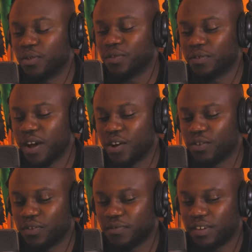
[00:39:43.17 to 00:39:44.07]
when we're
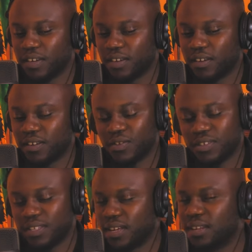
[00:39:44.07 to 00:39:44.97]
out of here,
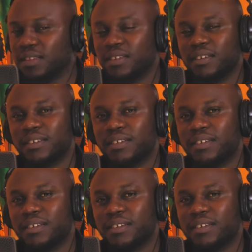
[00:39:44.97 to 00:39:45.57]
don't say anything.